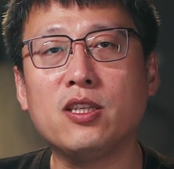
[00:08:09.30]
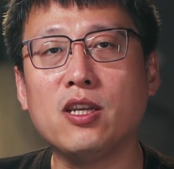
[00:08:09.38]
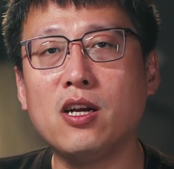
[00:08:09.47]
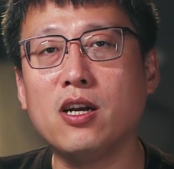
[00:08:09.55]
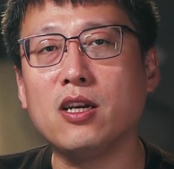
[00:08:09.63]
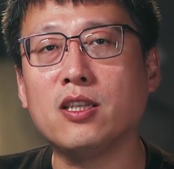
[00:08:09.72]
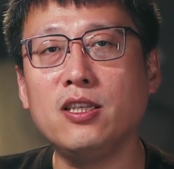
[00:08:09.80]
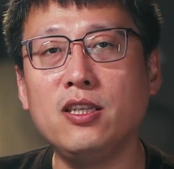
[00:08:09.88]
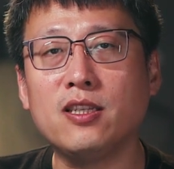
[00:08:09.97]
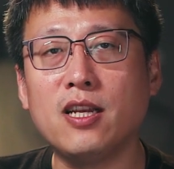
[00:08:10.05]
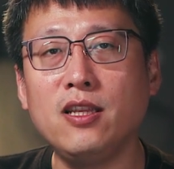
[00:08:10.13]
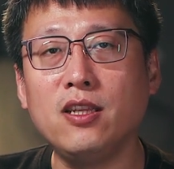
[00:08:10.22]
an
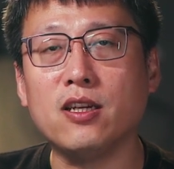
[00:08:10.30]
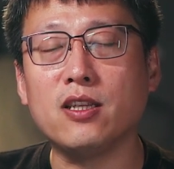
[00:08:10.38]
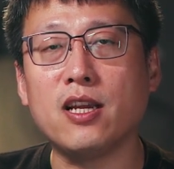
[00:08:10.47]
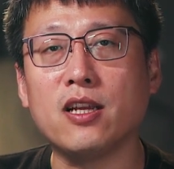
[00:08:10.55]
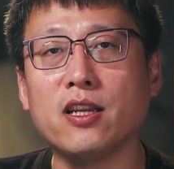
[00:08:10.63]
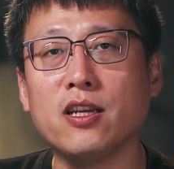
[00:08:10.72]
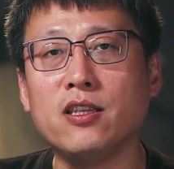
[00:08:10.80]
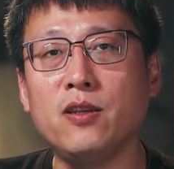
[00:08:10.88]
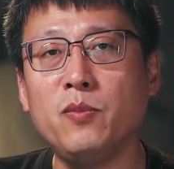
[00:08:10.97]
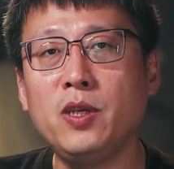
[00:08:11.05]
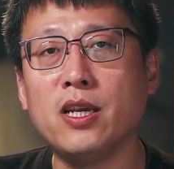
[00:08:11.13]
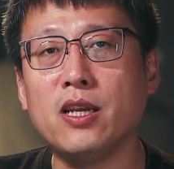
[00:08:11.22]

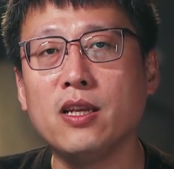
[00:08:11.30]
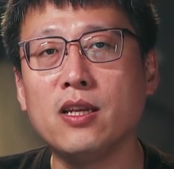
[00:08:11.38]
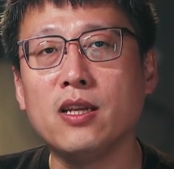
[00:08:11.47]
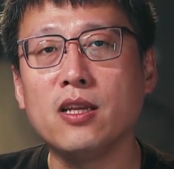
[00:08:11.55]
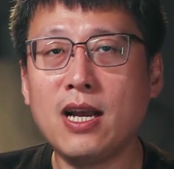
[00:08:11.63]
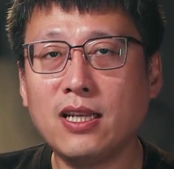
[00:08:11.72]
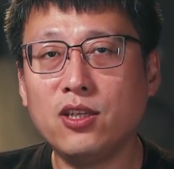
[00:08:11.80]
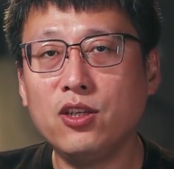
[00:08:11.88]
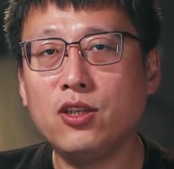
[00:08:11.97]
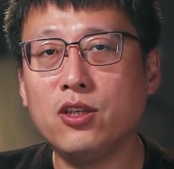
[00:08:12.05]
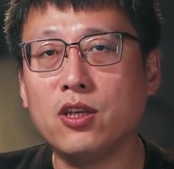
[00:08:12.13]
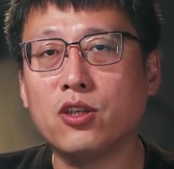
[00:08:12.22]
ESP32C3 chip,
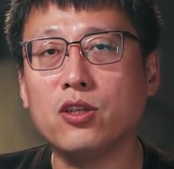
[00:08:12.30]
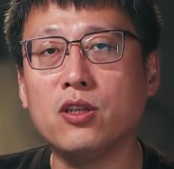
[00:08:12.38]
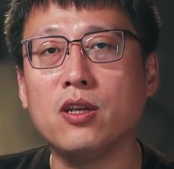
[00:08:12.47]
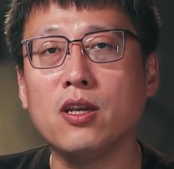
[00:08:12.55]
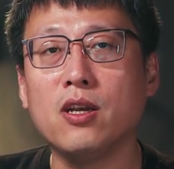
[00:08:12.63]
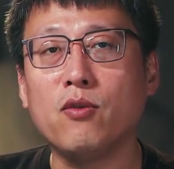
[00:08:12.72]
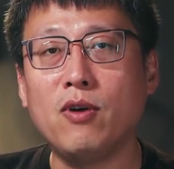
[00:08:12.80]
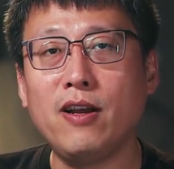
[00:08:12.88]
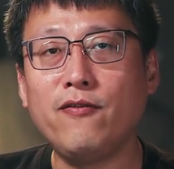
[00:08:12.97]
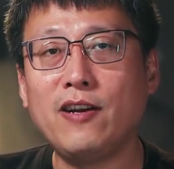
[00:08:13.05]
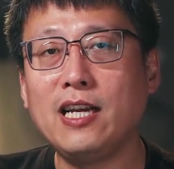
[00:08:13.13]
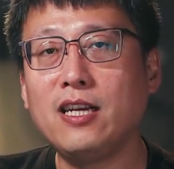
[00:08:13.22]
featuring Wi-Fi
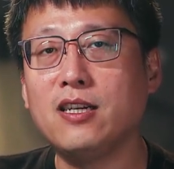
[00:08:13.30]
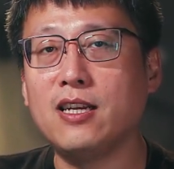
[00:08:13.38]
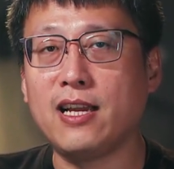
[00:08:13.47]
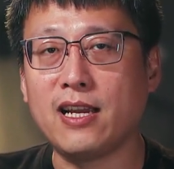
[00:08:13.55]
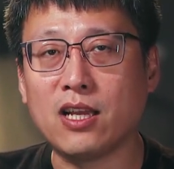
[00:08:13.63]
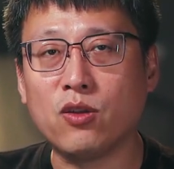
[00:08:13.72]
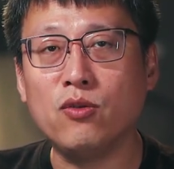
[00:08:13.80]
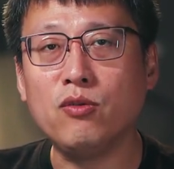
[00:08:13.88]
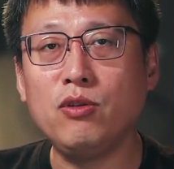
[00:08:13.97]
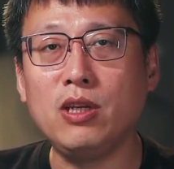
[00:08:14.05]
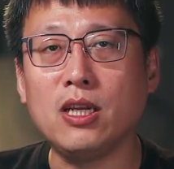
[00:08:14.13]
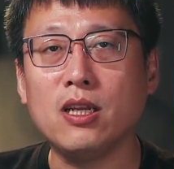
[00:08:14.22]
and Bluetooth
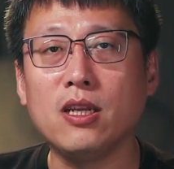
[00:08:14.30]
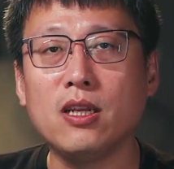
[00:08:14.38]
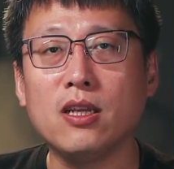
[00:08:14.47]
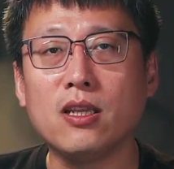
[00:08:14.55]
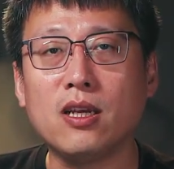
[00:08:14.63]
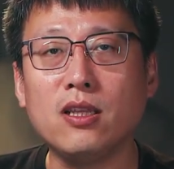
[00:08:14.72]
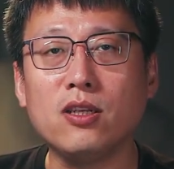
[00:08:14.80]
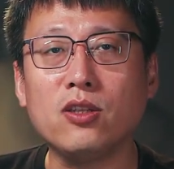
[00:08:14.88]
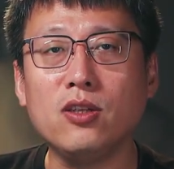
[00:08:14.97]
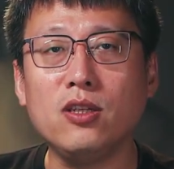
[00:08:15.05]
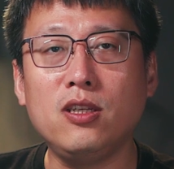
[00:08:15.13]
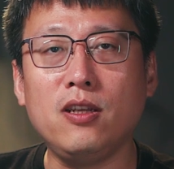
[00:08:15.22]
connectivity.
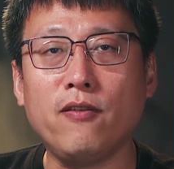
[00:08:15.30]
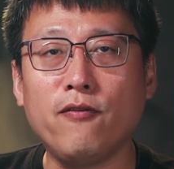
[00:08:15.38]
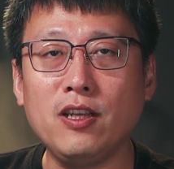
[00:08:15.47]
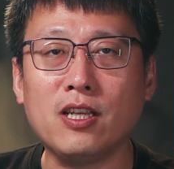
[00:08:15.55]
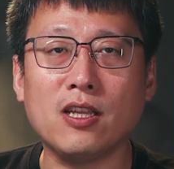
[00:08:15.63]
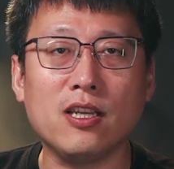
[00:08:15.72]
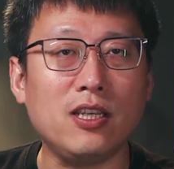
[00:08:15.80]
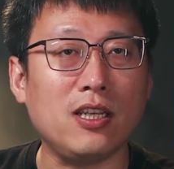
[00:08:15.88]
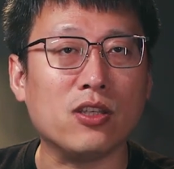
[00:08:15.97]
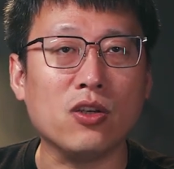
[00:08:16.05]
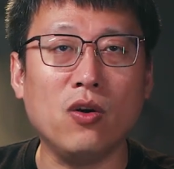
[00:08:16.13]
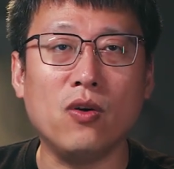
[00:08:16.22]
Its
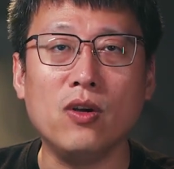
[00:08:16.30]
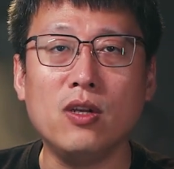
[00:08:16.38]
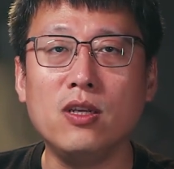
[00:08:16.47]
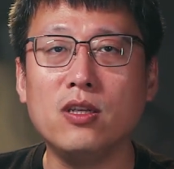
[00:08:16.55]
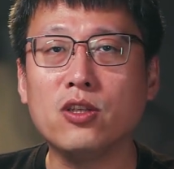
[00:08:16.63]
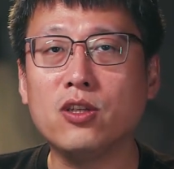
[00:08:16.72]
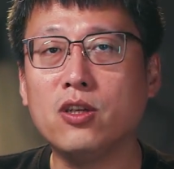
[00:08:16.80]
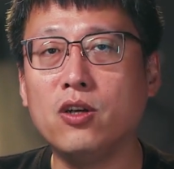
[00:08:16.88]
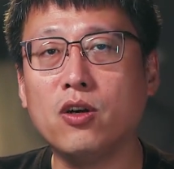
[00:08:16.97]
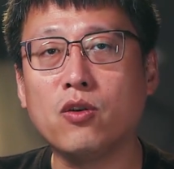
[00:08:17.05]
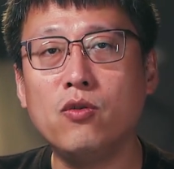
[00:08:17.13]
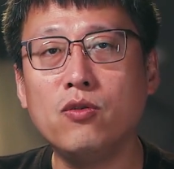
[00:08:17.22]
ultra-compact design is
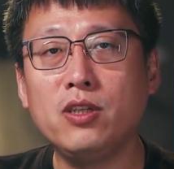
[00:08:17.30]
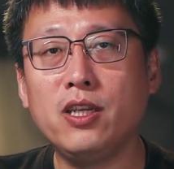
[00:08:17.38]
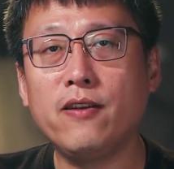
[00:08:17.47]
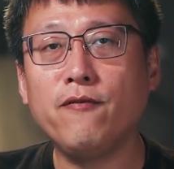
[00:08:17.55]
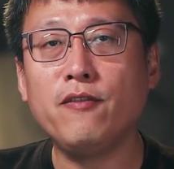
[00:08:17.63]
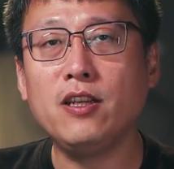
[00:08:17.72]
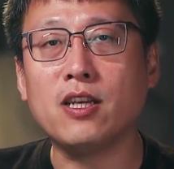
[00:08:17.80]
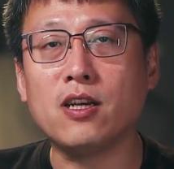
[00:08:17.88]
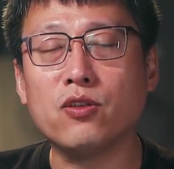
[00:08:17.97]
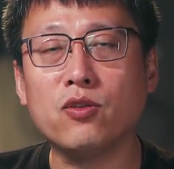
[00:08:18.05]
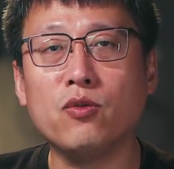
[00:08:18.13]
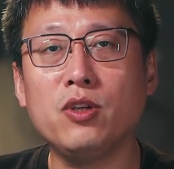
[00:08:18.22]
ideal for
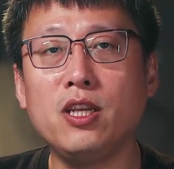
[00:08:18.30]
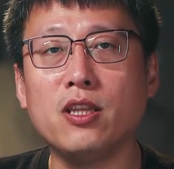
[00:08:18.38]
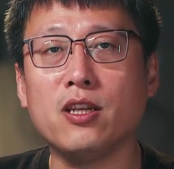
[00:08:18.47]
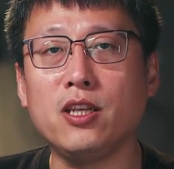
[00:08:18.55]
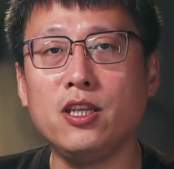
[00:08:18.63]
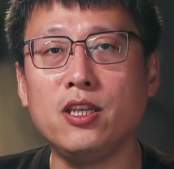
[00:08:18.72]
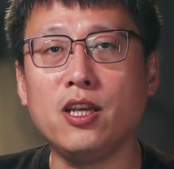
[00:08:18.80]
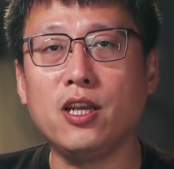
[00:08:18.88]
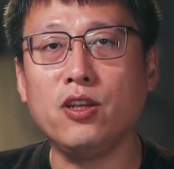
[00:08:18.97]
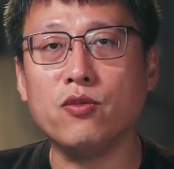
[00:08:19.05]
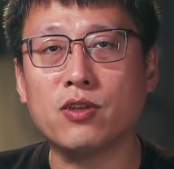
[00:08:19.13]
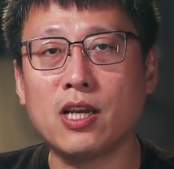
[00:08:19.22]
space-constrained
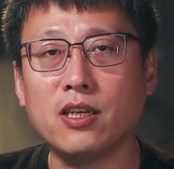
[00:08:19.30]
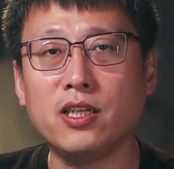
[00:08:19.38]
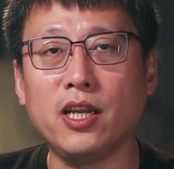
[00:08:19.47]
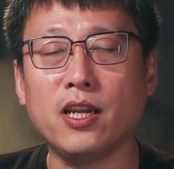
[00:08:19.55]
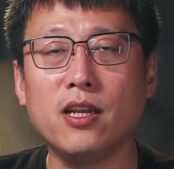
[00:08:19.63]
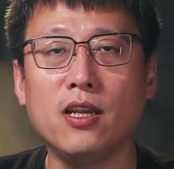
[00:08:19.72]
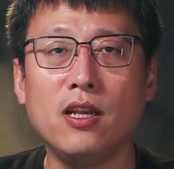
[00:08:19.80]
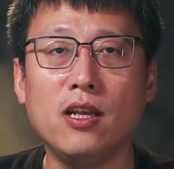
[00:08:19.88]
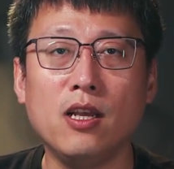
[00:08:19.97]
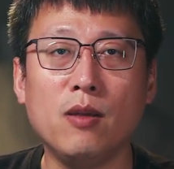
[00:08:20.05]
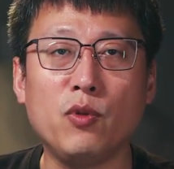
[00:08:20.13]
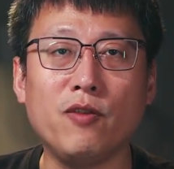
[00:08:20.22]
applications like
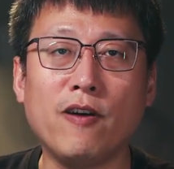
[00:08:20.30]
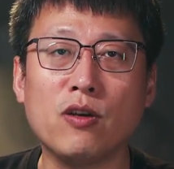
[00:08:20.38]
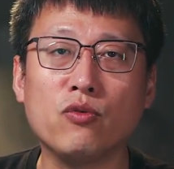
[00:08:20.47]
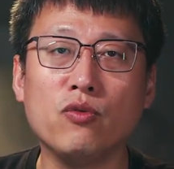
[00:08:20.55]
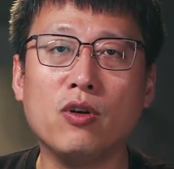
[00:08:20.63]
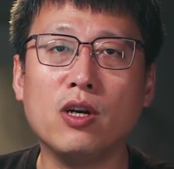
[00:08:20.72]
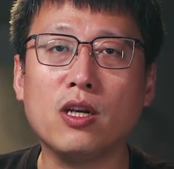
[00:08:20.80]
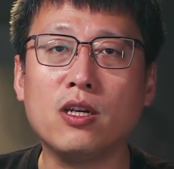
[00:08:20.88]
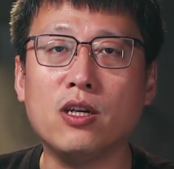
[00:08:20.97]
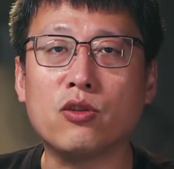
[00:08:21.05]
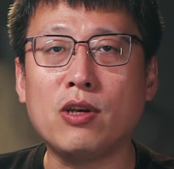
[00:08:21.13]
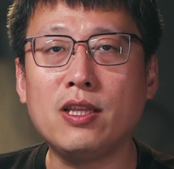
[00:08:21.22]
wearables and
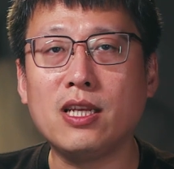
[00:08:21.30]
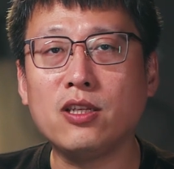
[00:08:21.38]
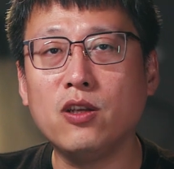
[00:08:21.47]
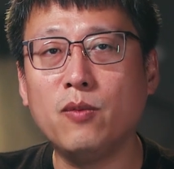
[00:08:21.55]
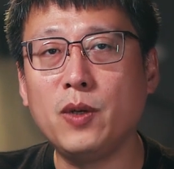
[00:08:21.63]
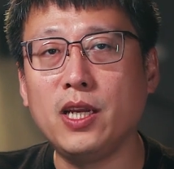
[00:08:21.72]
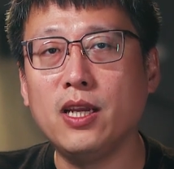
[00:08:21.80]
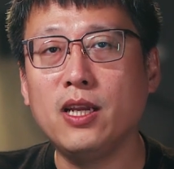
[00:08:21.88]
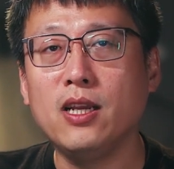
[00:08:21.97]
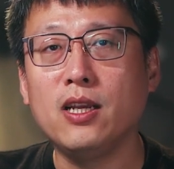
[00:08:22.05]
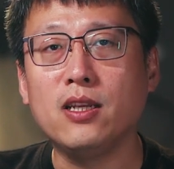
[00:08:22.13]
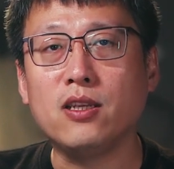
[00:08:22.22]
small sensor
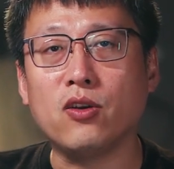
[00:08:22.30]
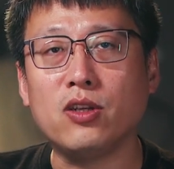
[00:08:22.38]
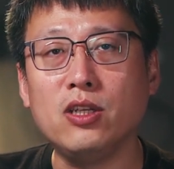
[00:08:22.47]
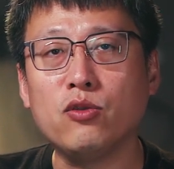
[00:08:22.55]
networks.